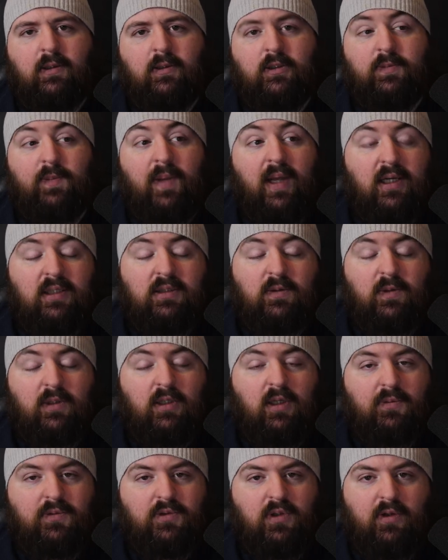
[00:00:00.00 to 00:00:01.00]
especially when it
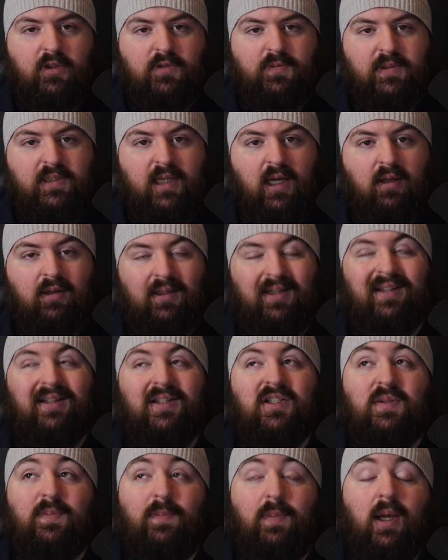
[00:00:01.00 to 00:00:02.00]
comes to hospitality,
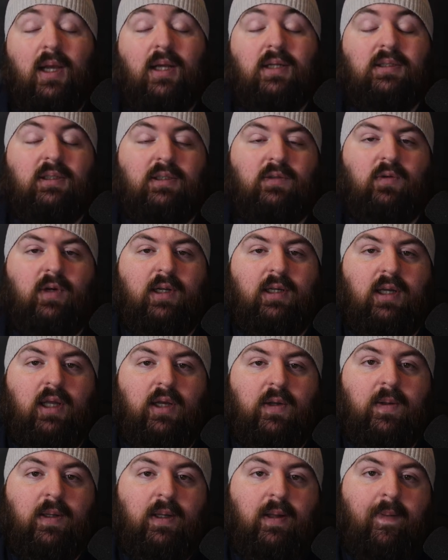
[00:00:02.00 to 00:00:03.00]
especially right
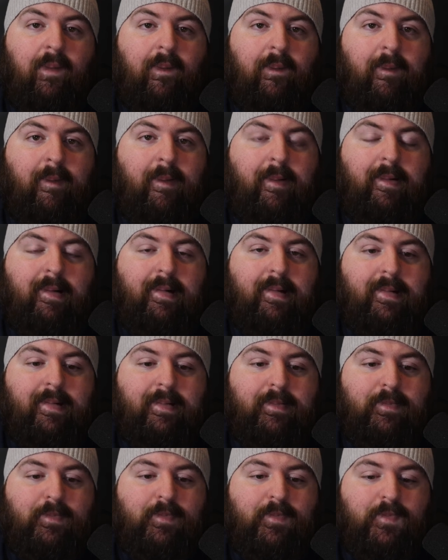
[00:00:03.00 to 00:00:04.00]

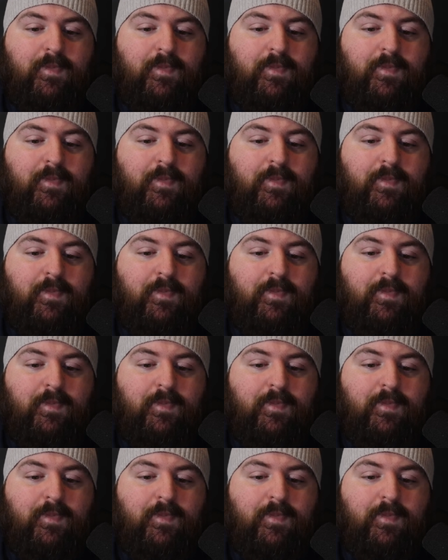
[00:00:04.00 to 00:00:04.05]
now.